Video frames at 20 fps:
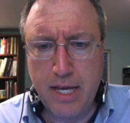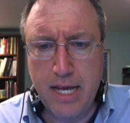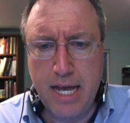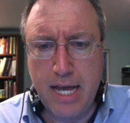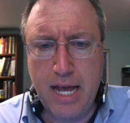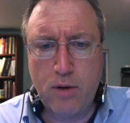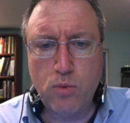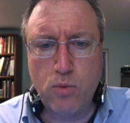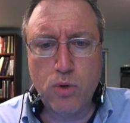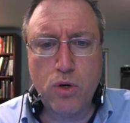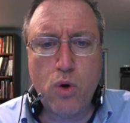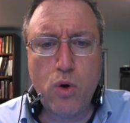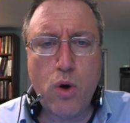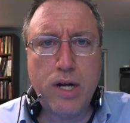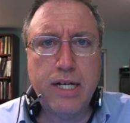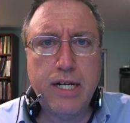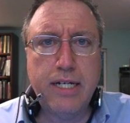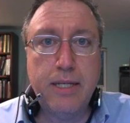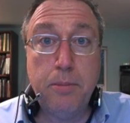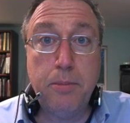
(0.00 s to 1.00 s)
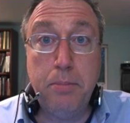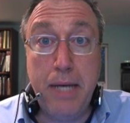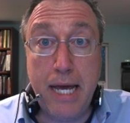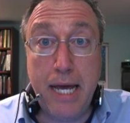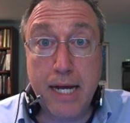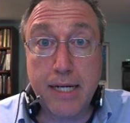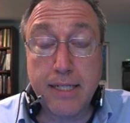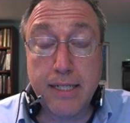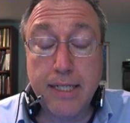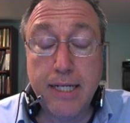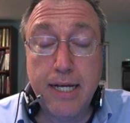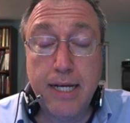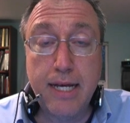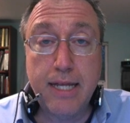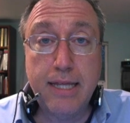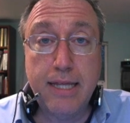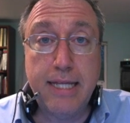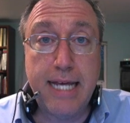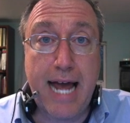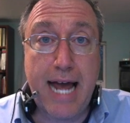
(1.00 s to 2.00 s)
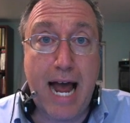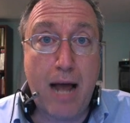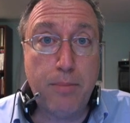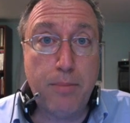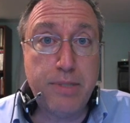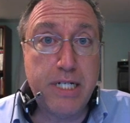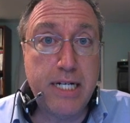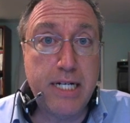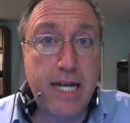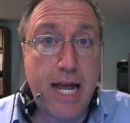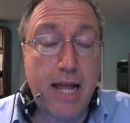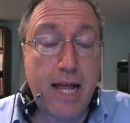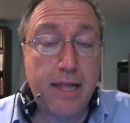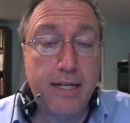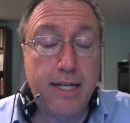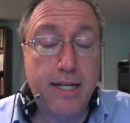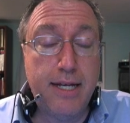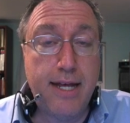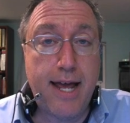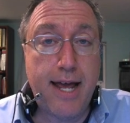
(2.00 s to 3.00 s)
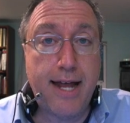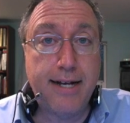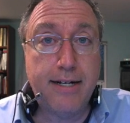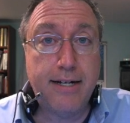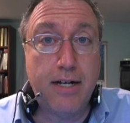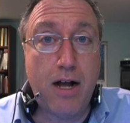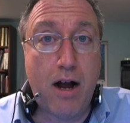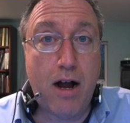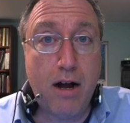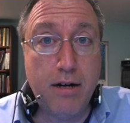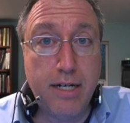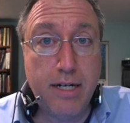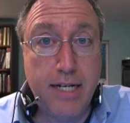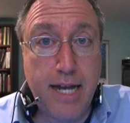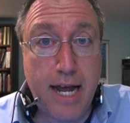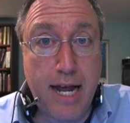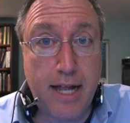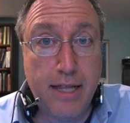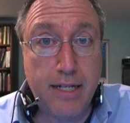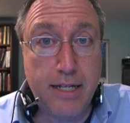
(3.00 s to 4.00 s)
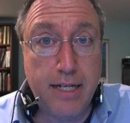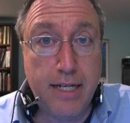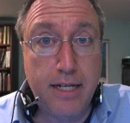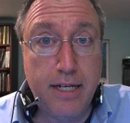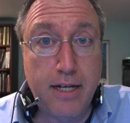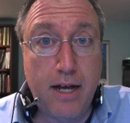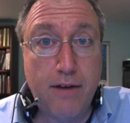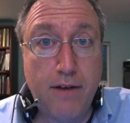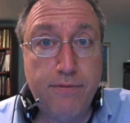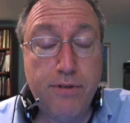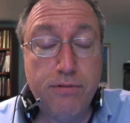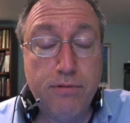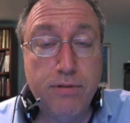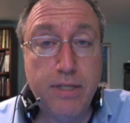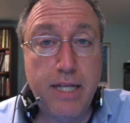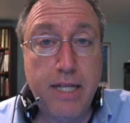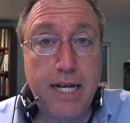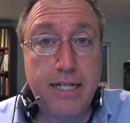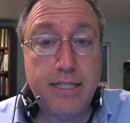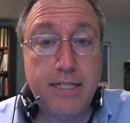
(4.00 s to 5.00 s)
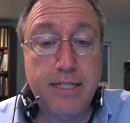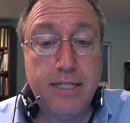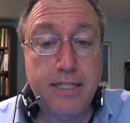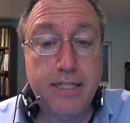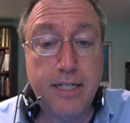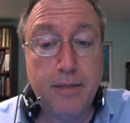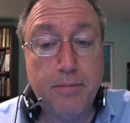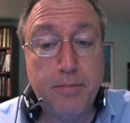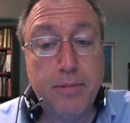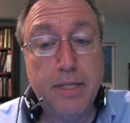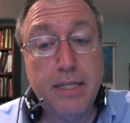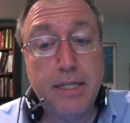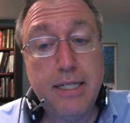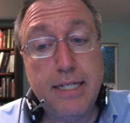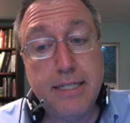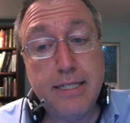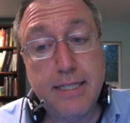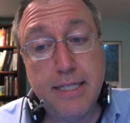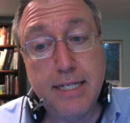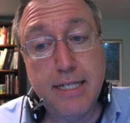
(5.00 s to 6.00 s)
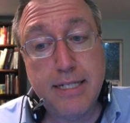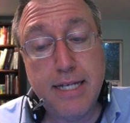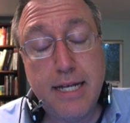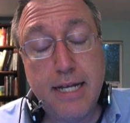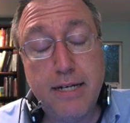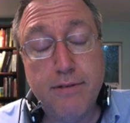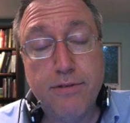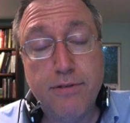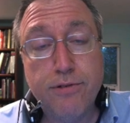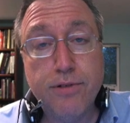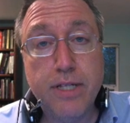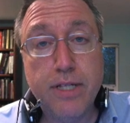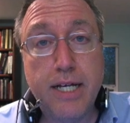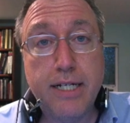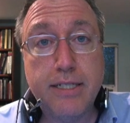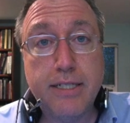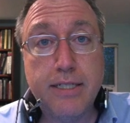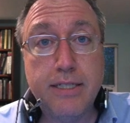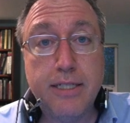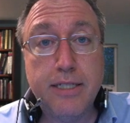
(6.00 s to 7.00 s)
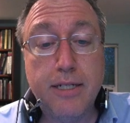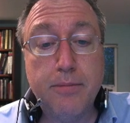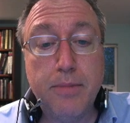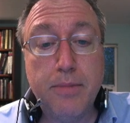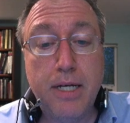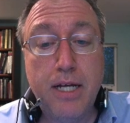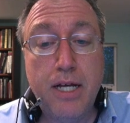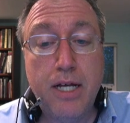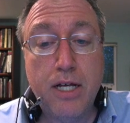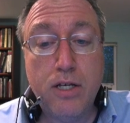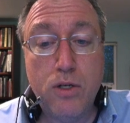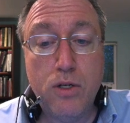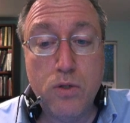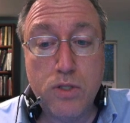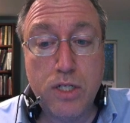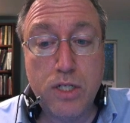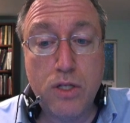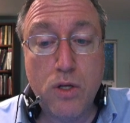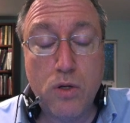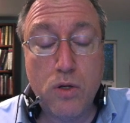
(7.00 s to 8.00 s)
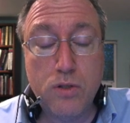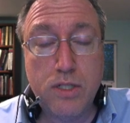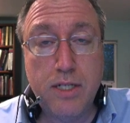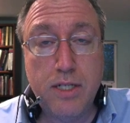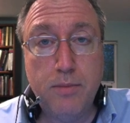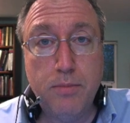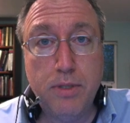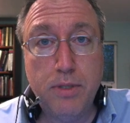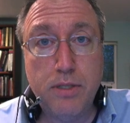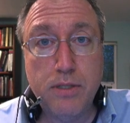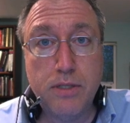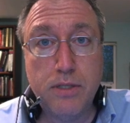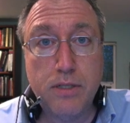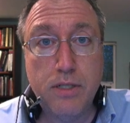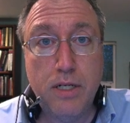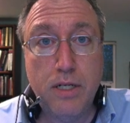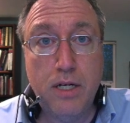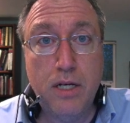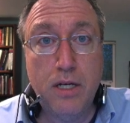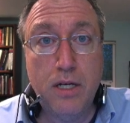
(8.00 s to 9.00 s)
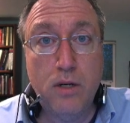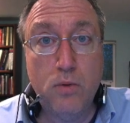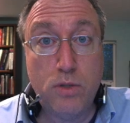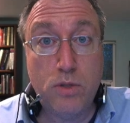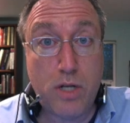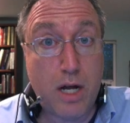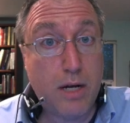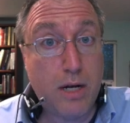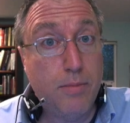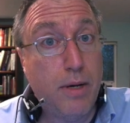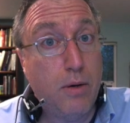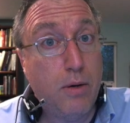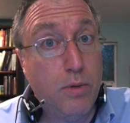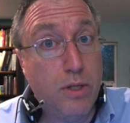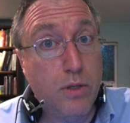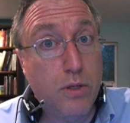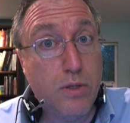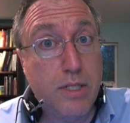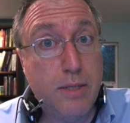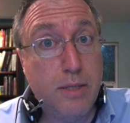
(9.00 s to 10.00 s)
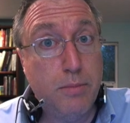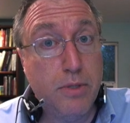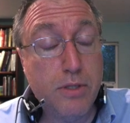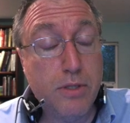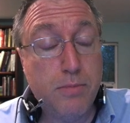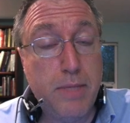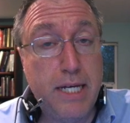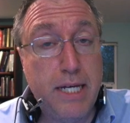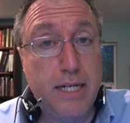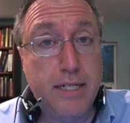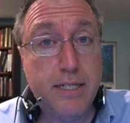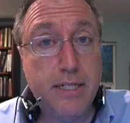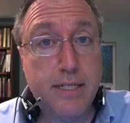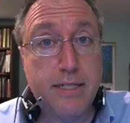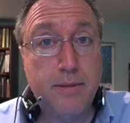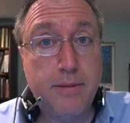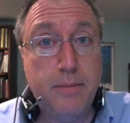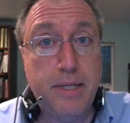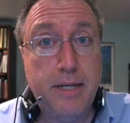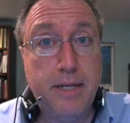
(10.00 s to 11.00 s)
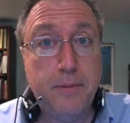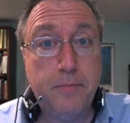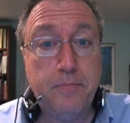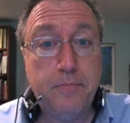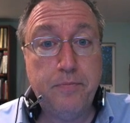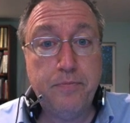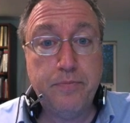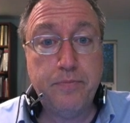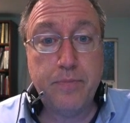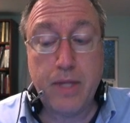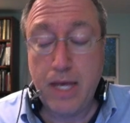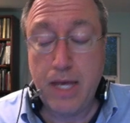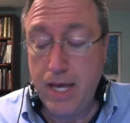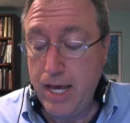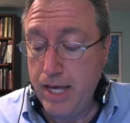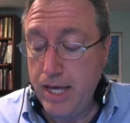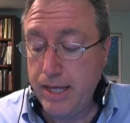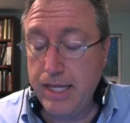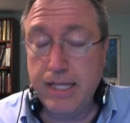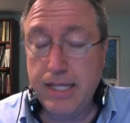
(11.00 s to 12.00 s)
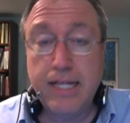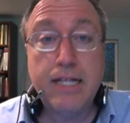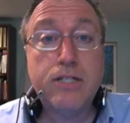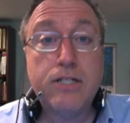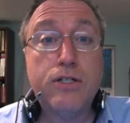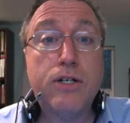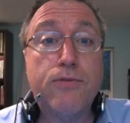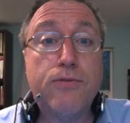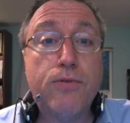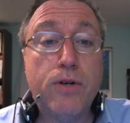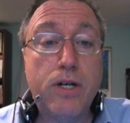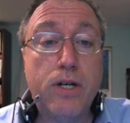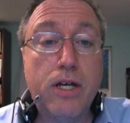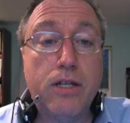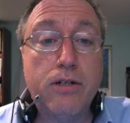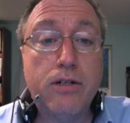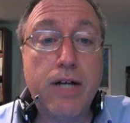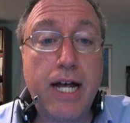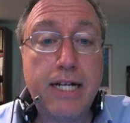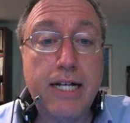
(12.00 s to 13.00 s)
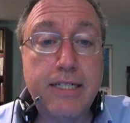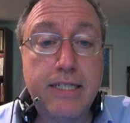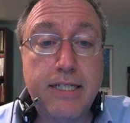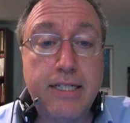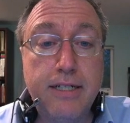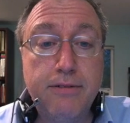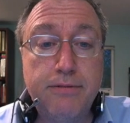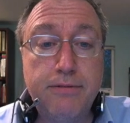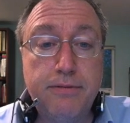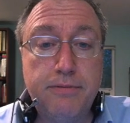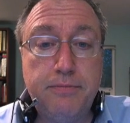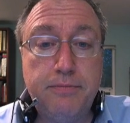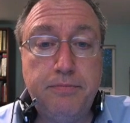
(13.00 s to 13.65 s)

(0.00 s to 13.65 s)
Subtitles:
And we're going to depict the optionality and cardinality of the relationship, at least this end of the relationship, using those symbols. We'll talk about what those symbols mean in just a minute. Then let's look for another adjective.